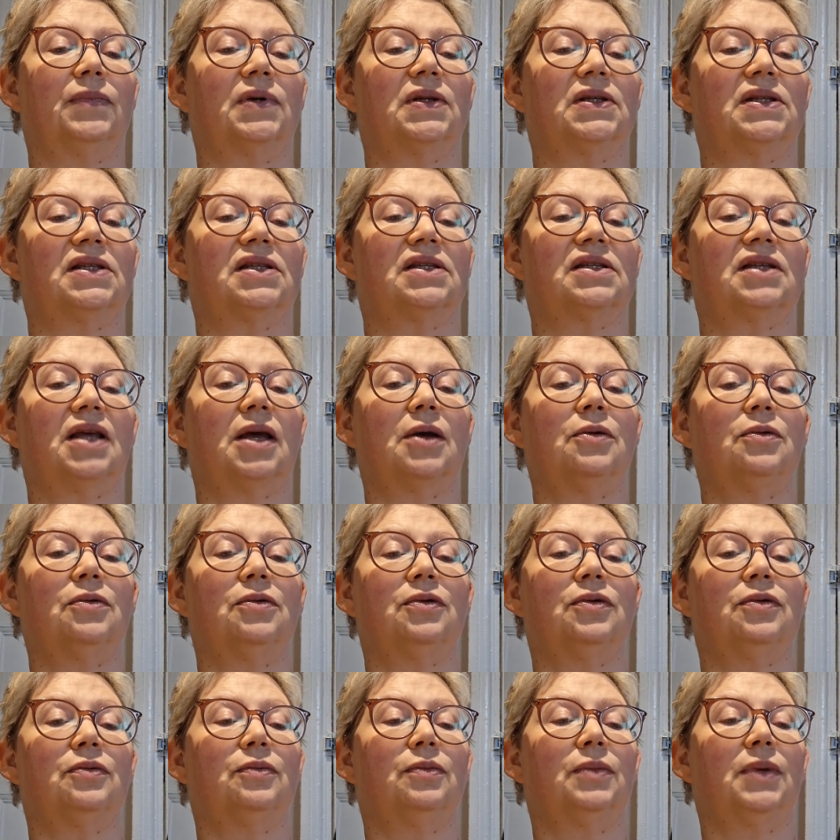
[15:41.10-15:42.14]
sow
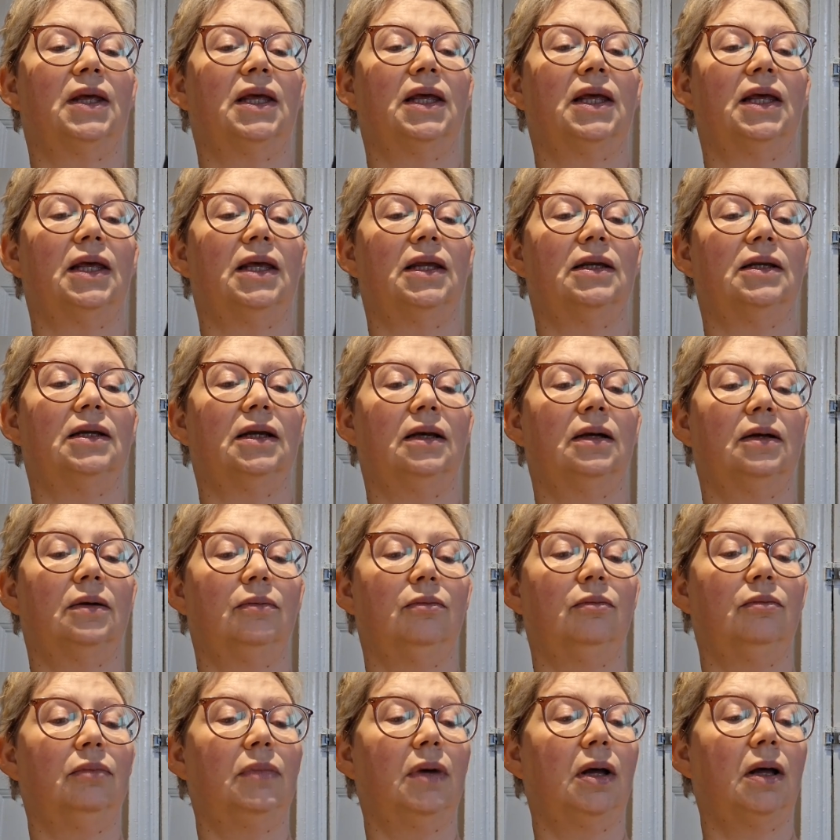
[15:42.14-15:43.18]
them in
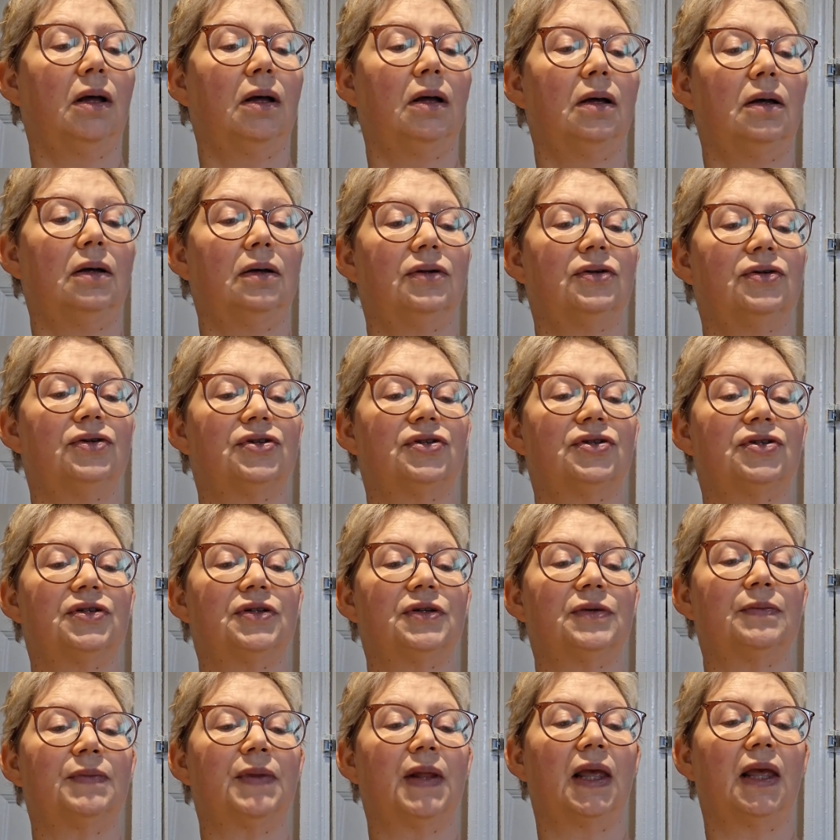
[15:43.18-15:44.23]

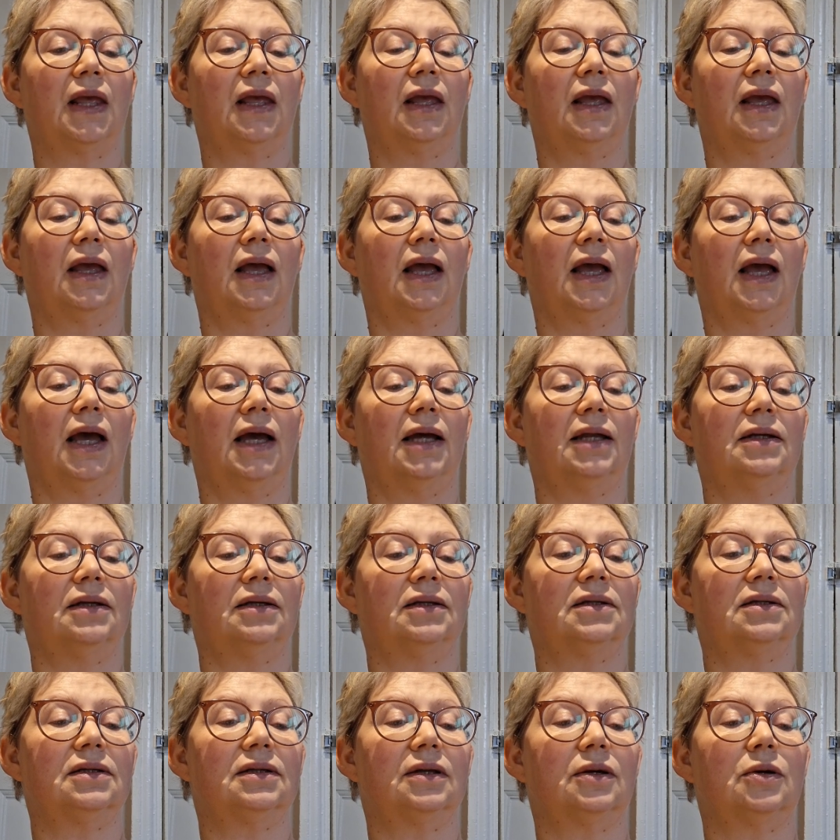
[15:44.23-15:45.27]
March
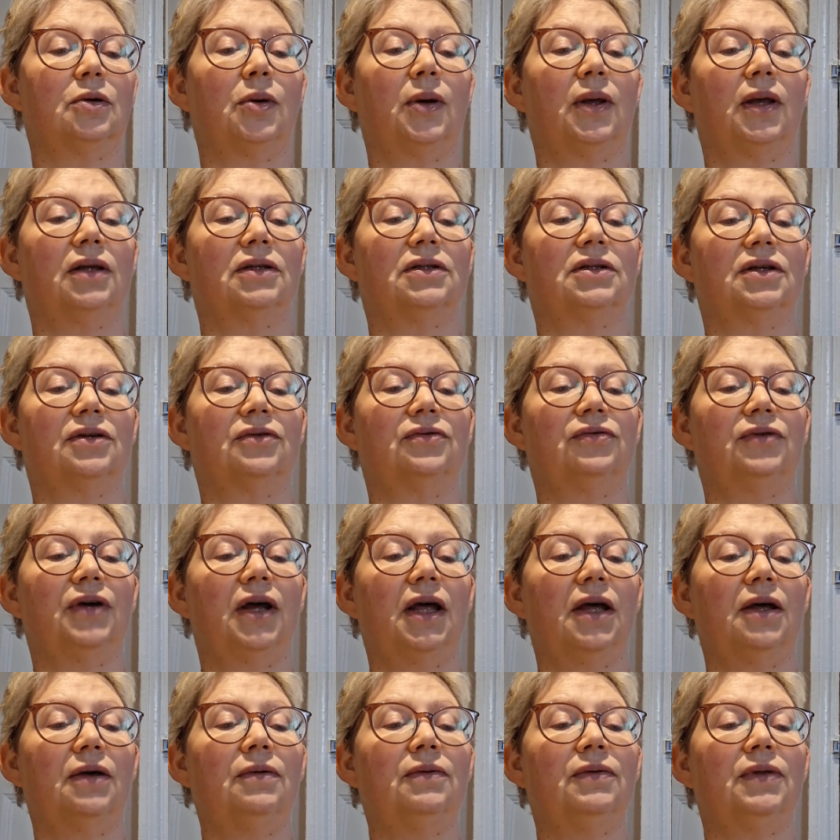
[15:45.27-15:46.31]
and they're quick to
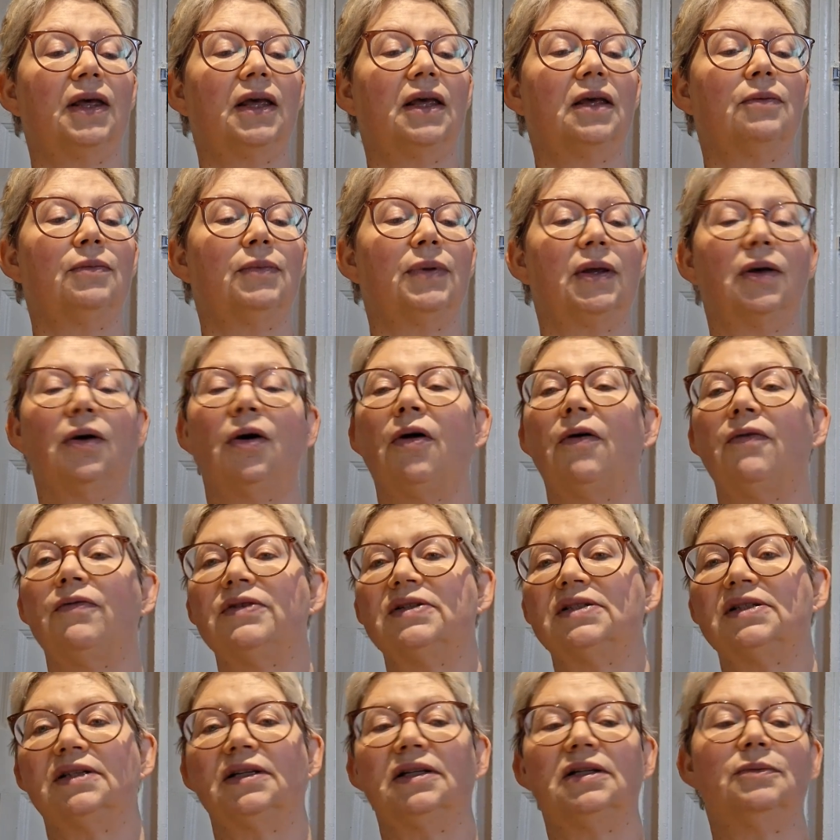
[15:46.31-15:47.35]
grow. They can be
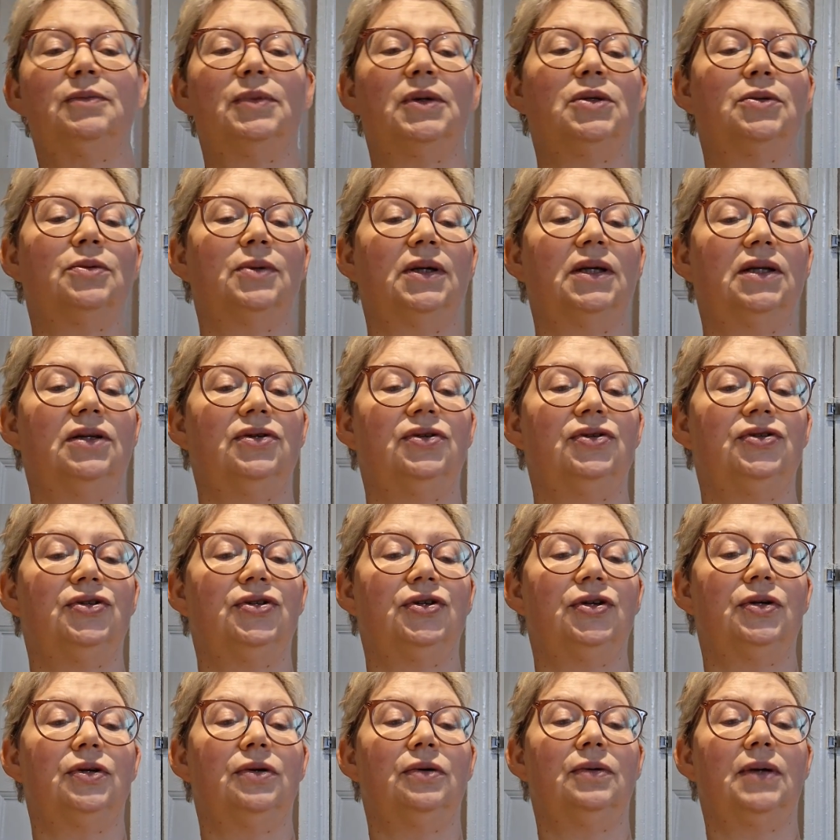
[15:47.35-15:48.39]
harvested between
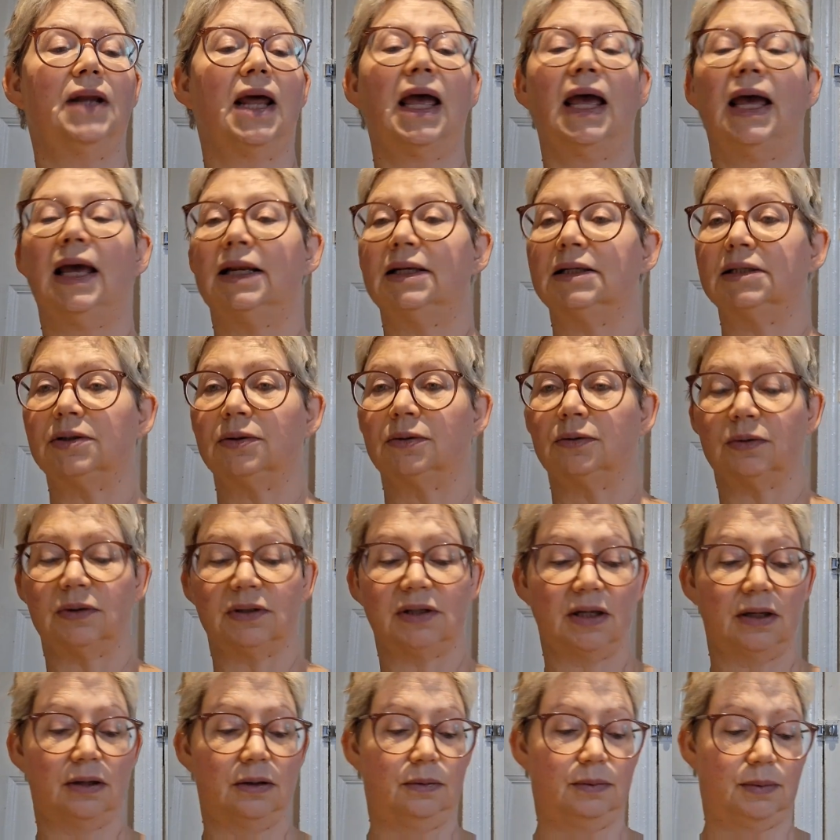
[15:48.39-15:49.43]
June and
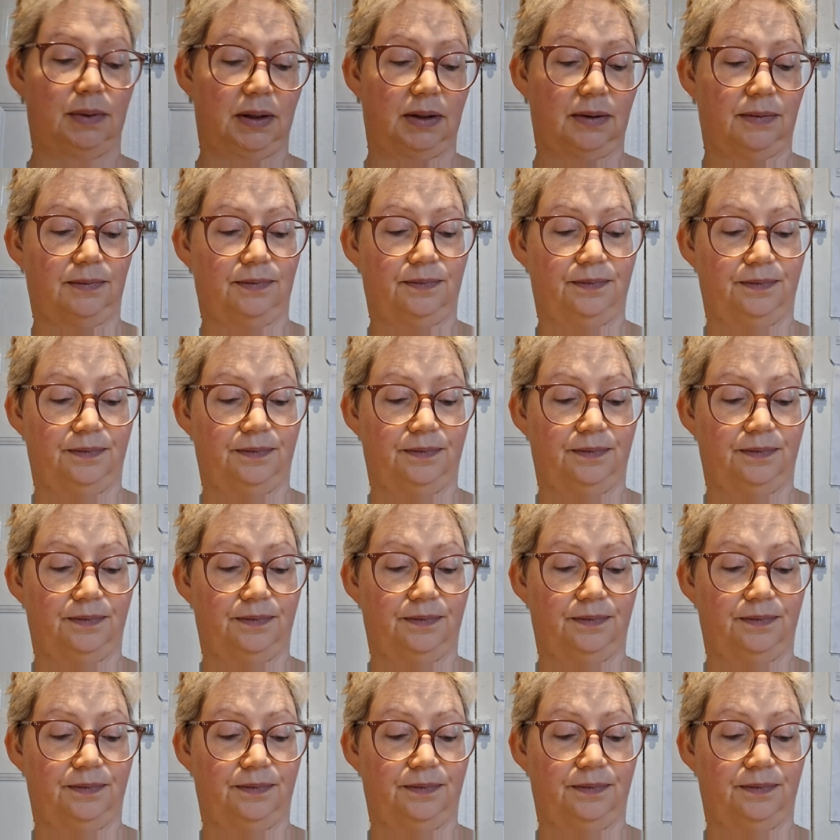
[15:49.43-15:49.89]
October.